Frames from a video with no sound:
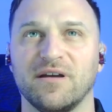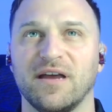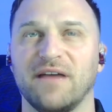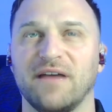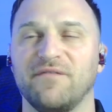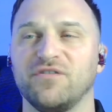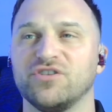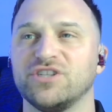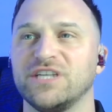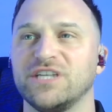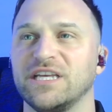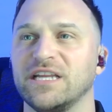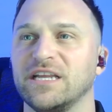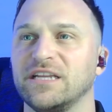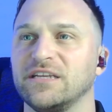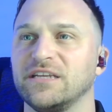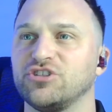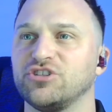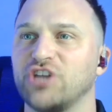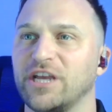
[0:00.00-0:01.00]
Have you seen
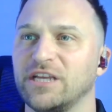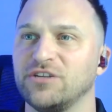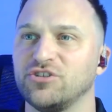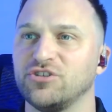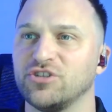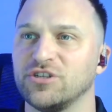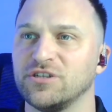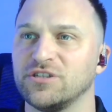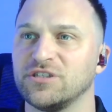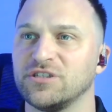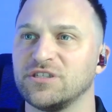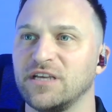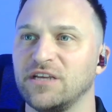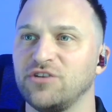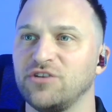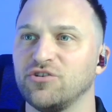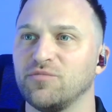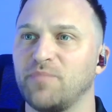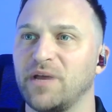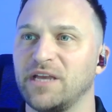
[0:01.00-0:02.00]
any changes
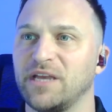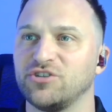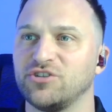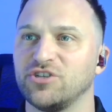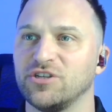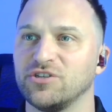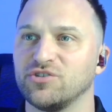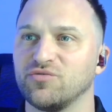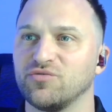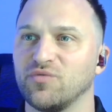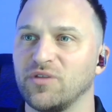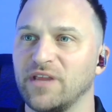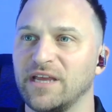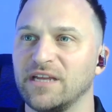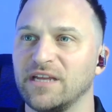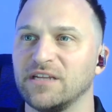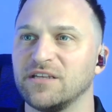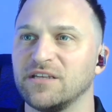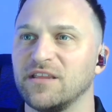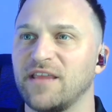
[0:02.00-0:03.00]
in your patients
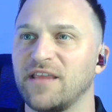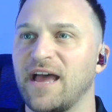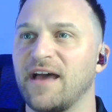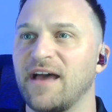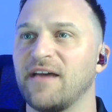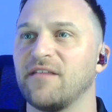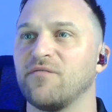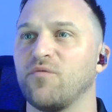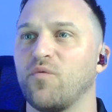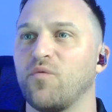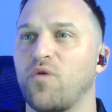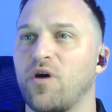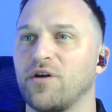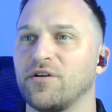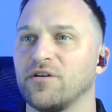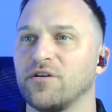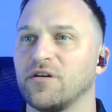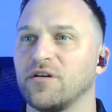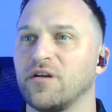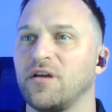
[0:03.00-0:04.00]
related to that
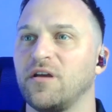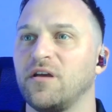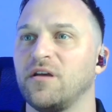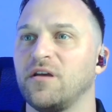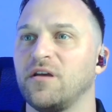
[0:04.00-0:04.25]
water,